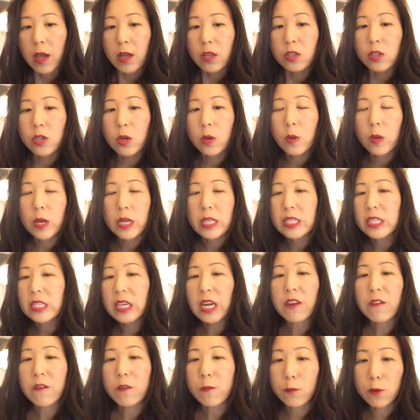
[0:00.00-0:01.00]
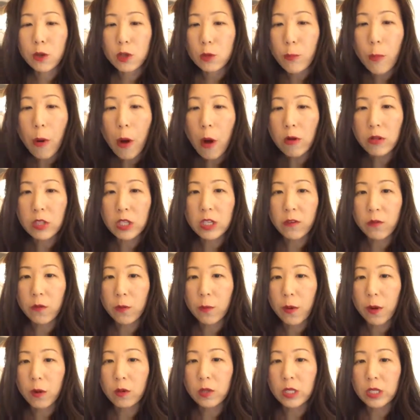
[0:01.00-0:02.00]
So instead of just posting
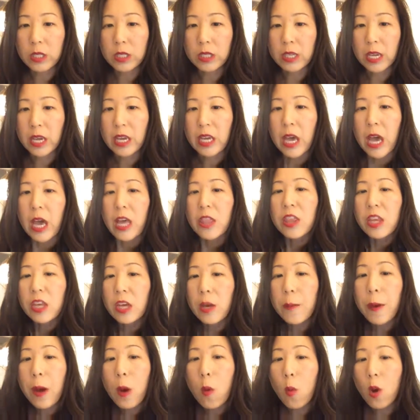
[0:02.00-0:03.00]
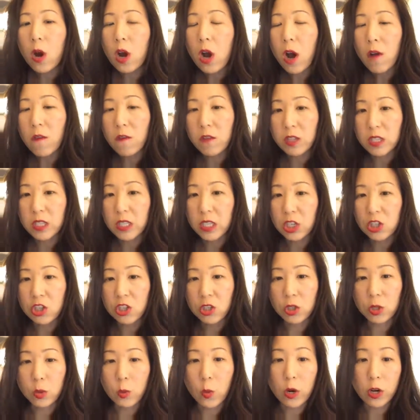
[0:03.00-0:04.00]
for posting's sake, think about what
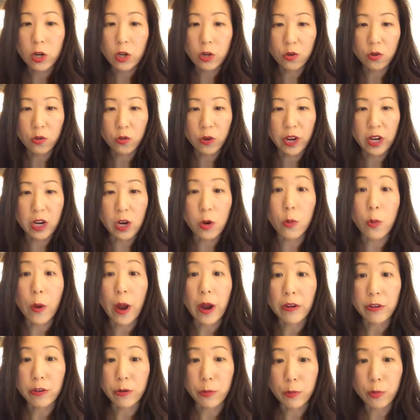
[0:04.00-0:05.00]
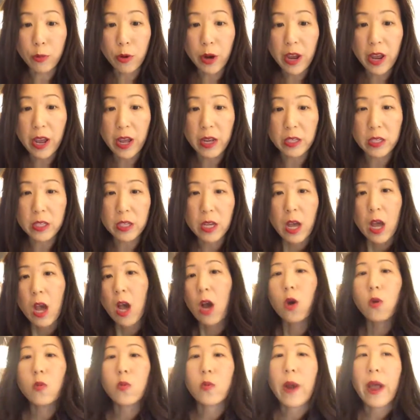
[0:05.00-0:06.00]
conversations you want to create around your brand,
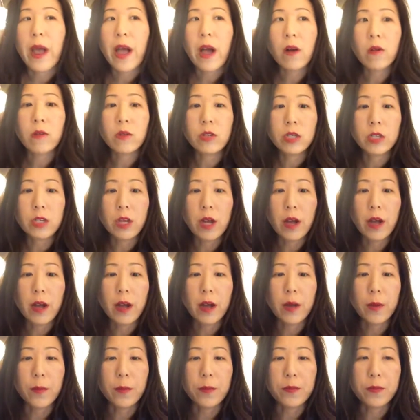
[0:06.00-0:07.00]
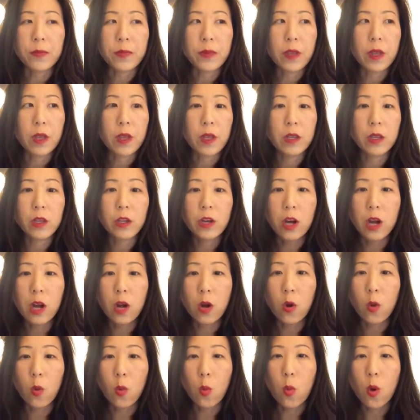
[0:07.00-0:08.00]
around
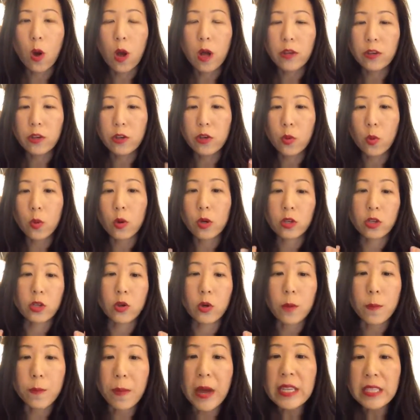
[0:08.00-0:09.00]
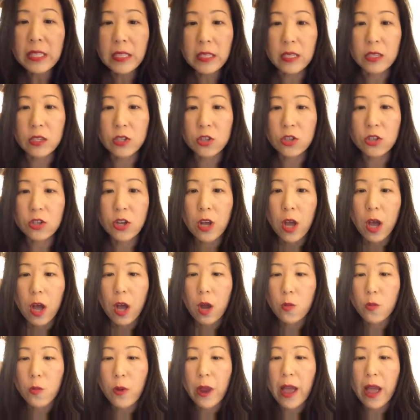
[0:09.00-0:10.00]
your message,
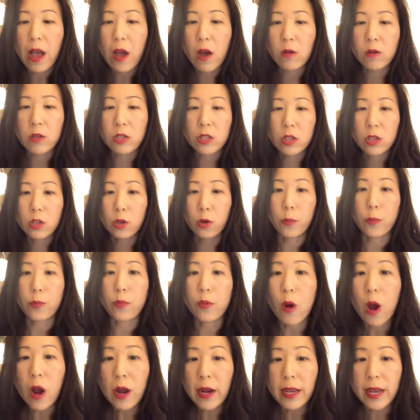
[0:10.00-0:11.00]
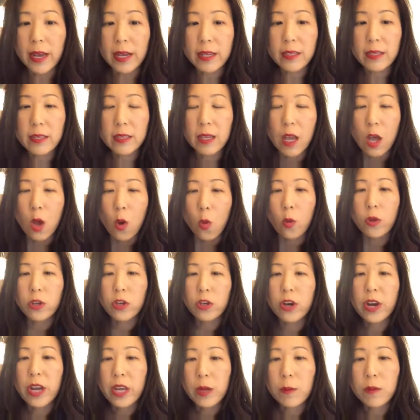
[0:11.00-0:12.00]
around your products.
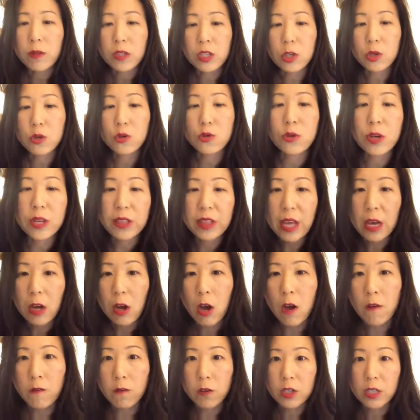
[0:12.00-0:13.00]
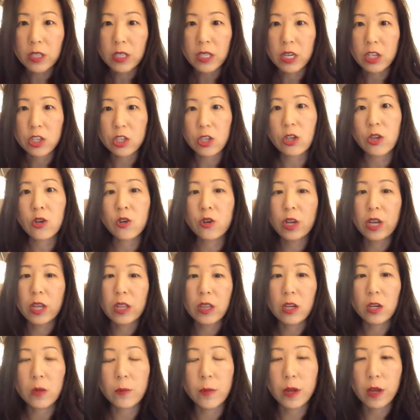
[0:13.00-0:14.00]
When you're able to create that conversation, create
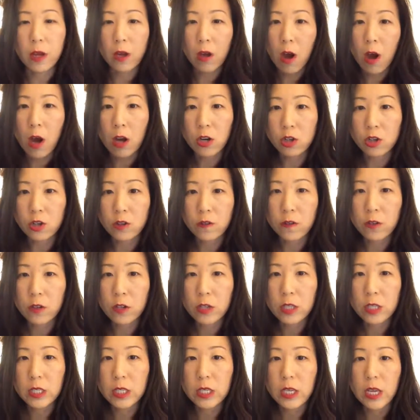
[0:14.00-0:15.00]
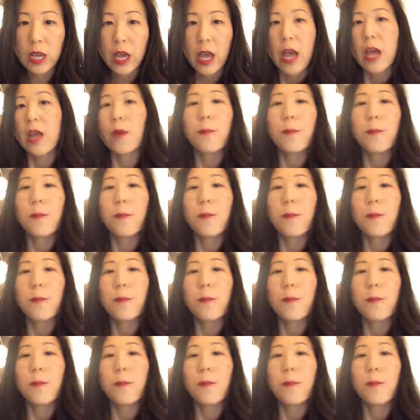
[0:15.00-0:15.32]
a little bit of controversy,